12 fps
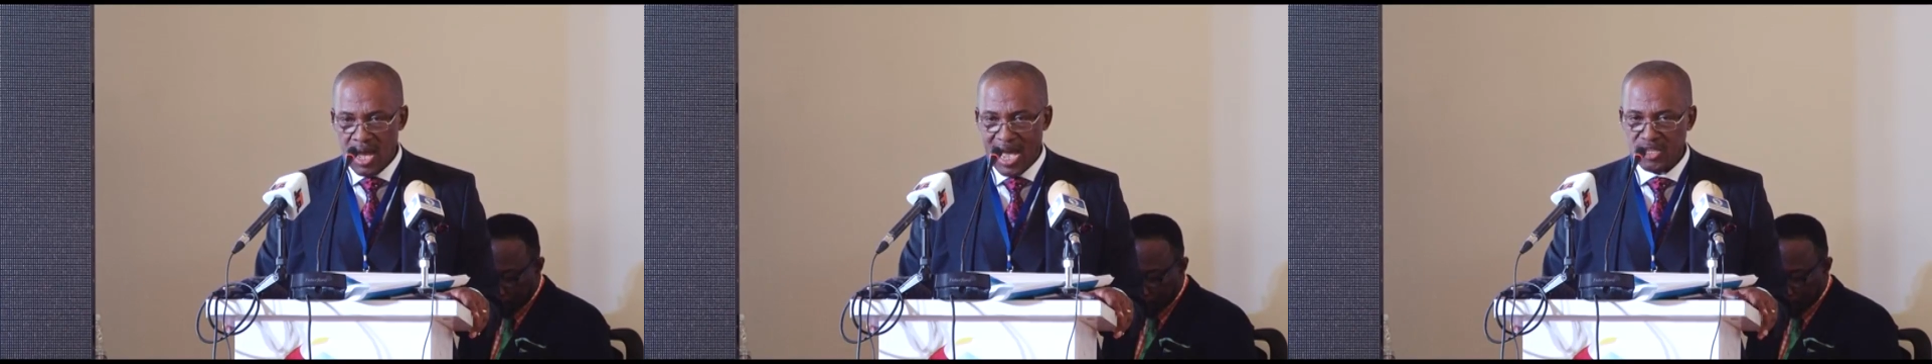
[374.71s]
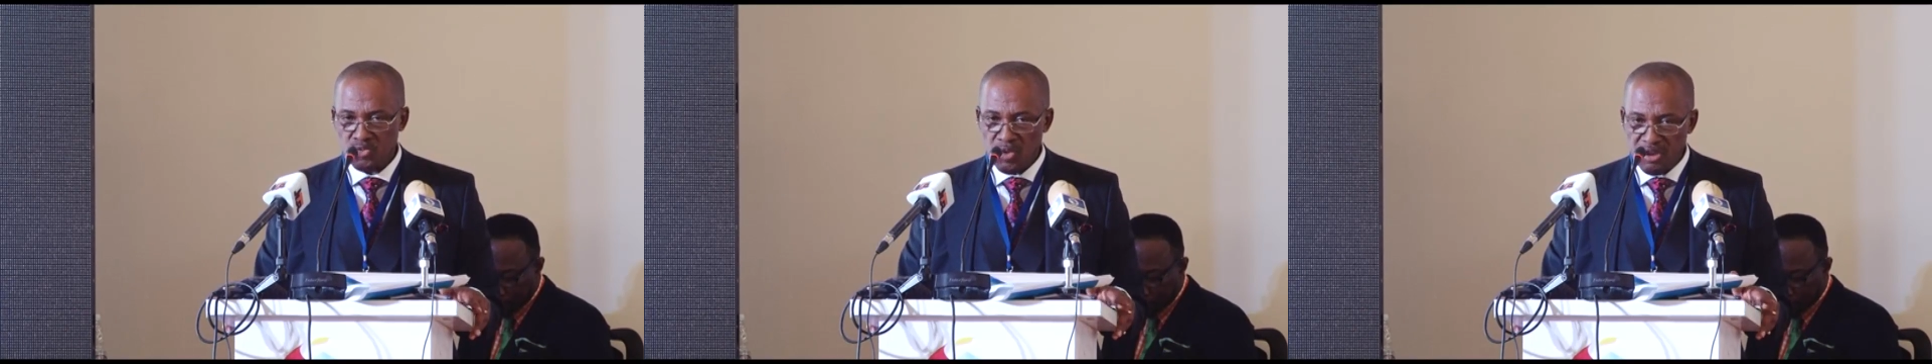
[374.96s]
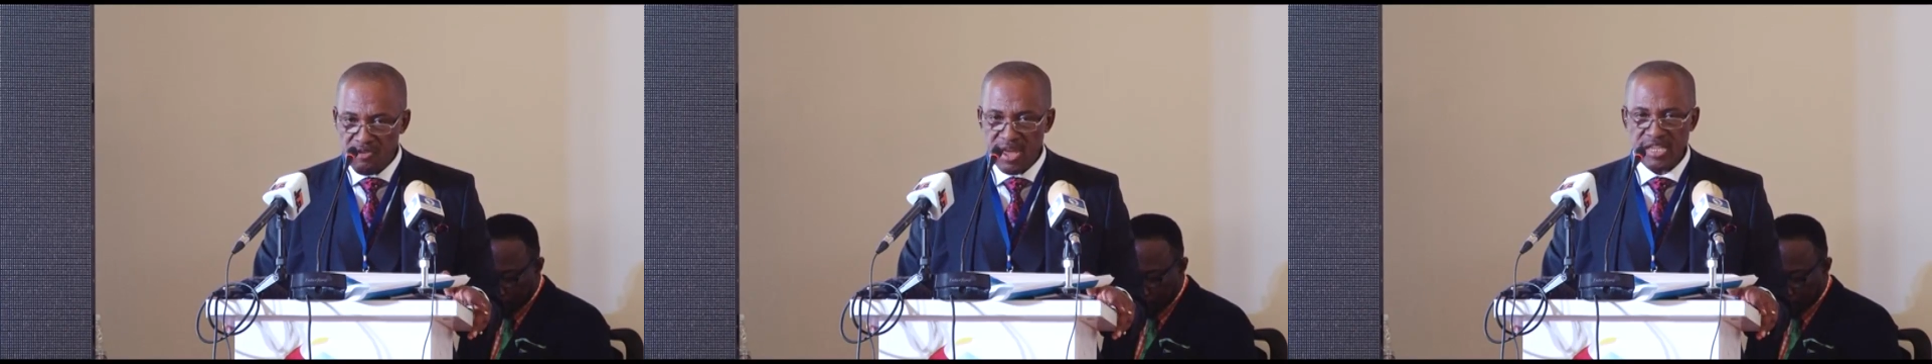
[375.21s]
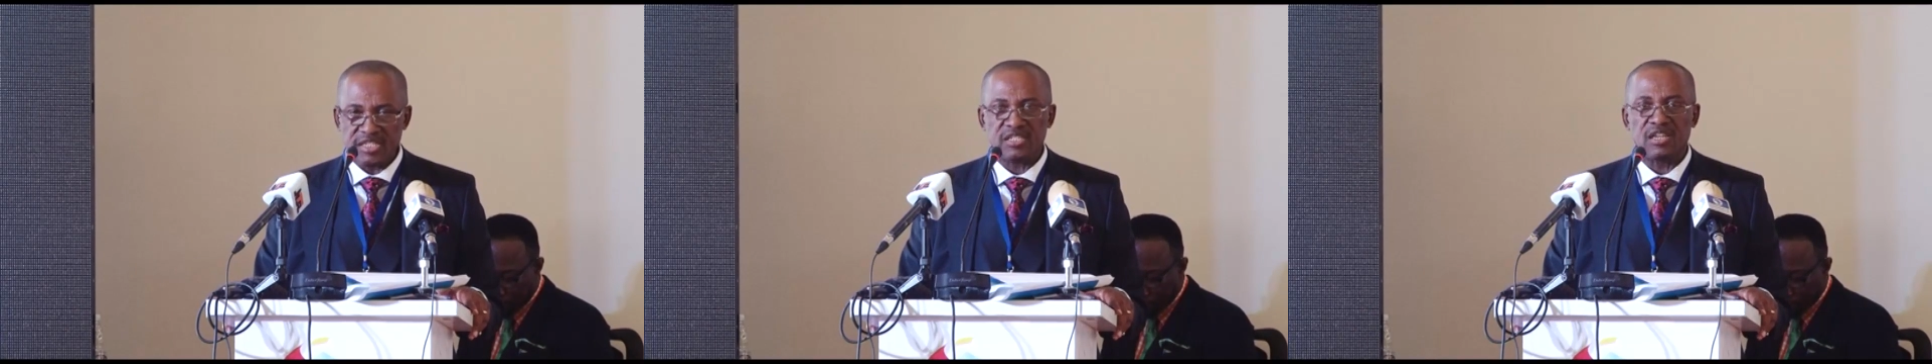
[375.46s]
as we
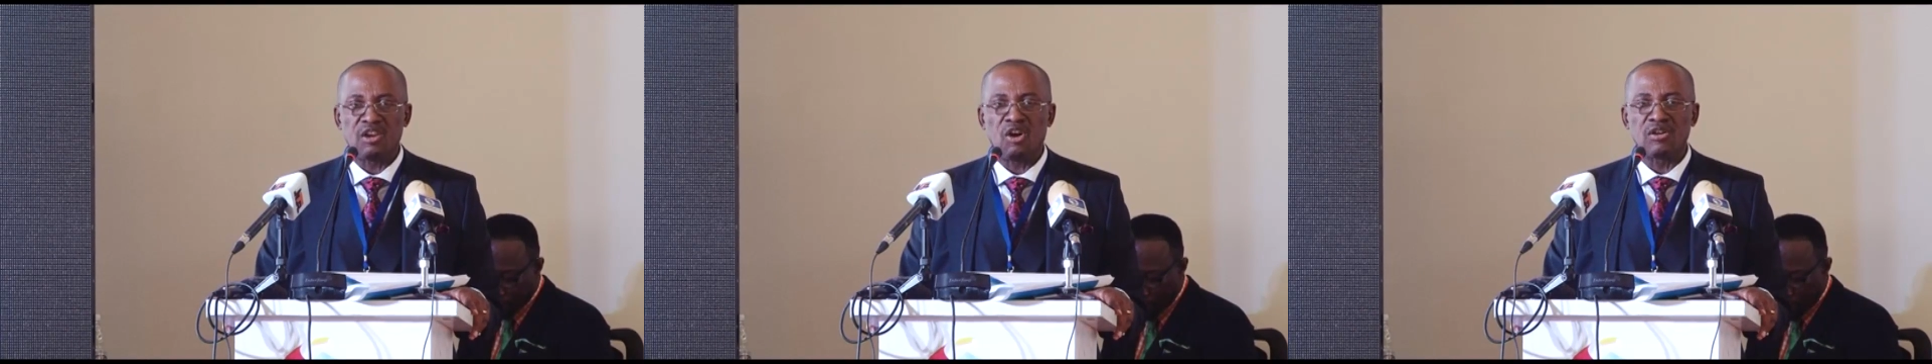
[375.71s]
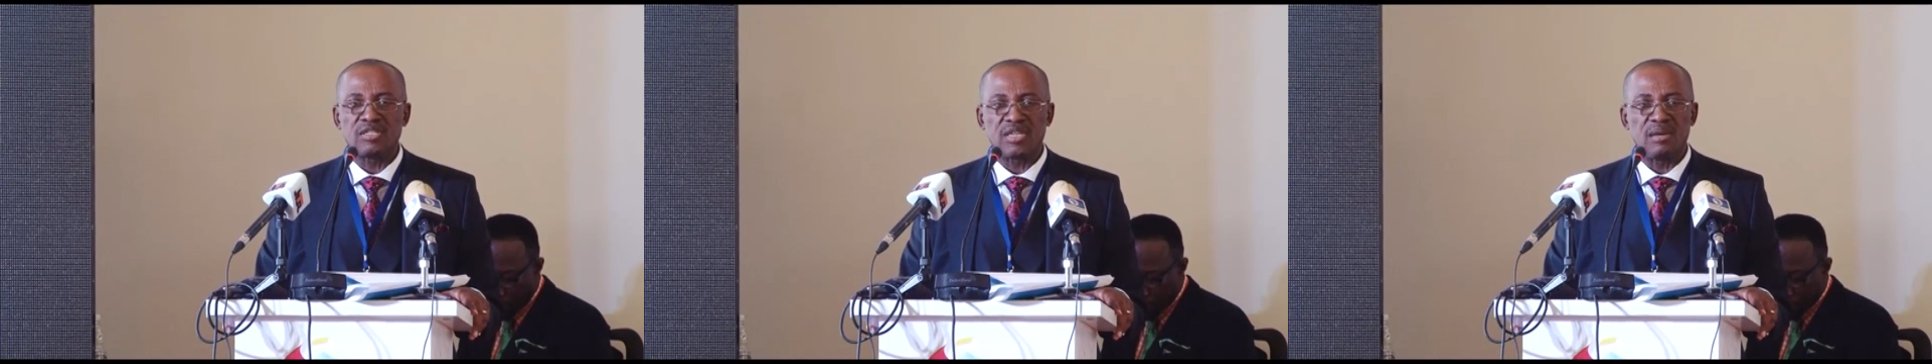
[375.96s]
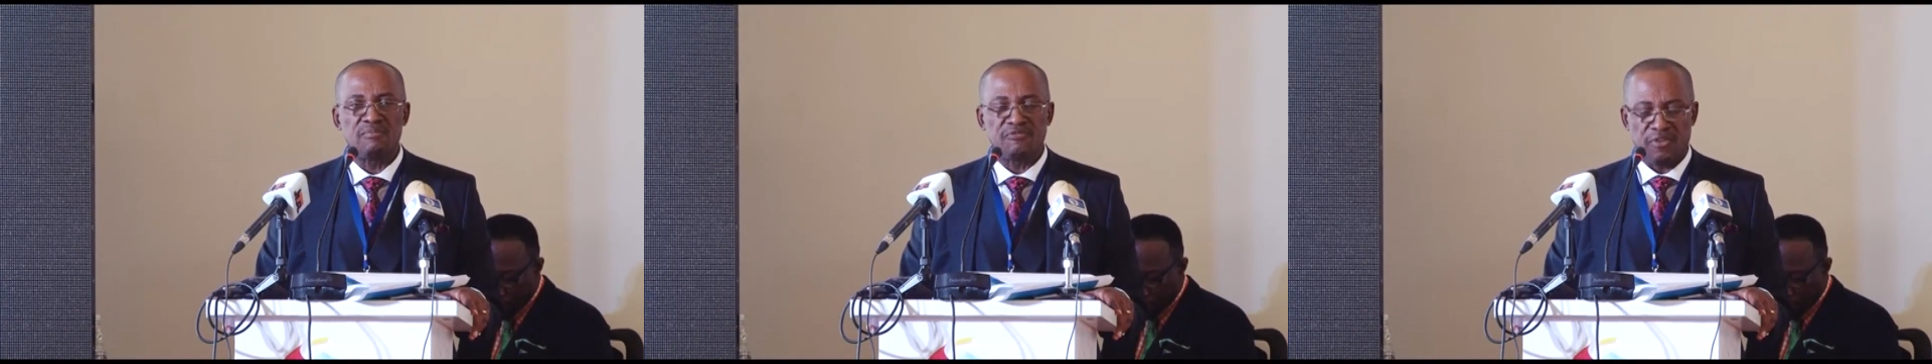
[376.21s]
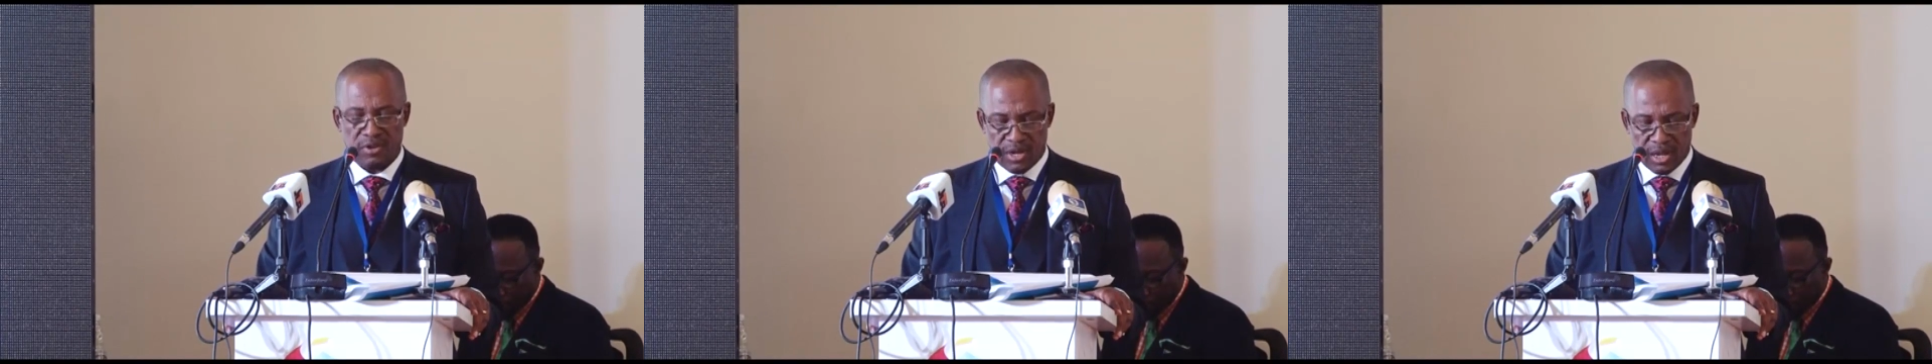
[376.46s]
raise long-term
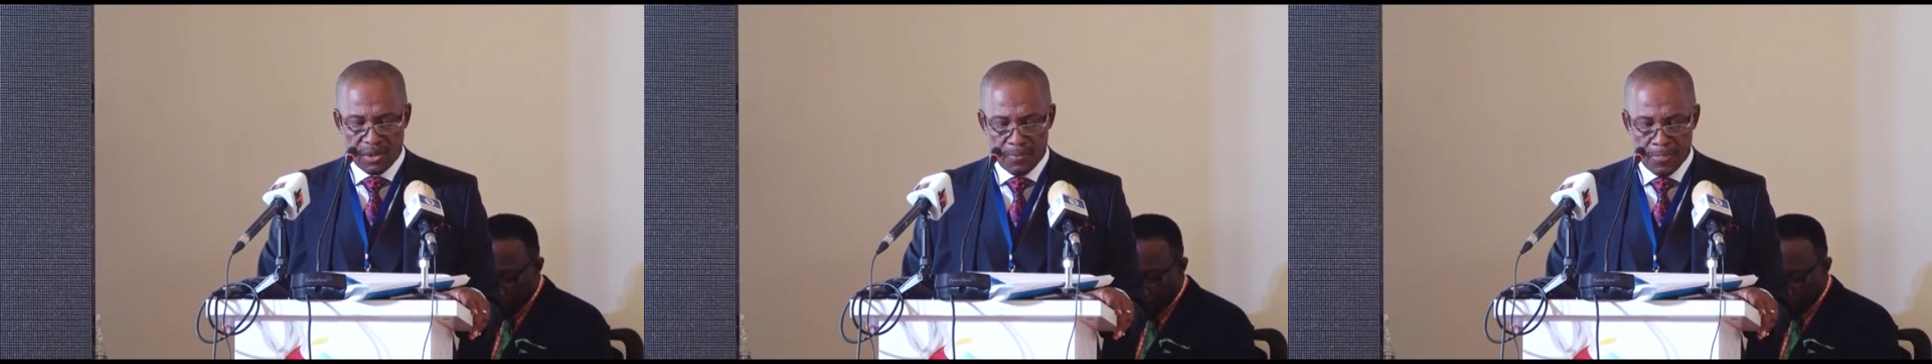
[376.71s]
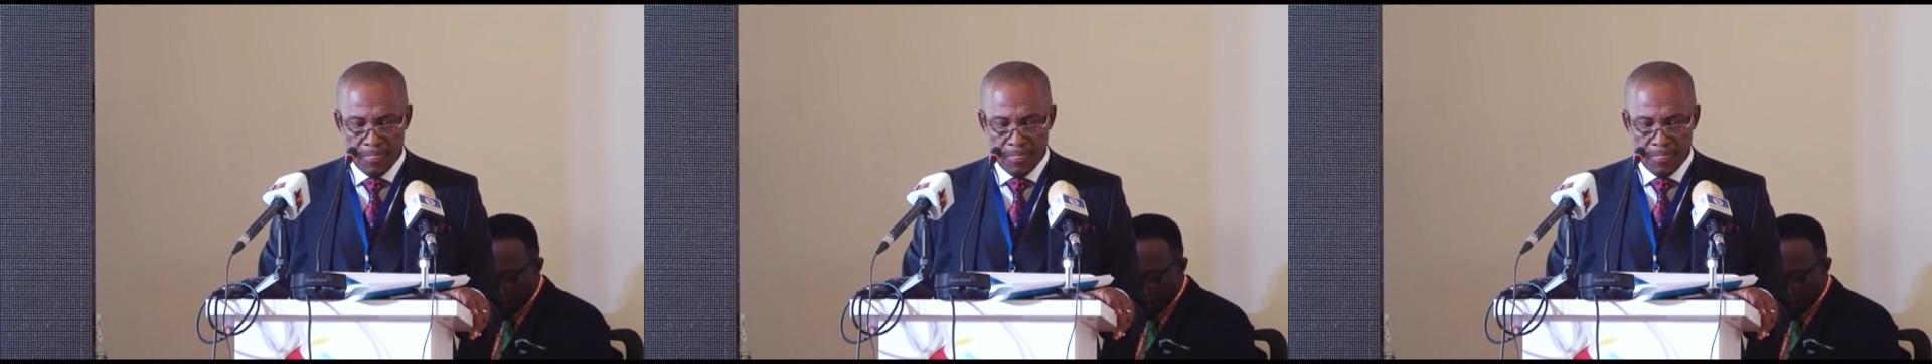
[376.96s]
funding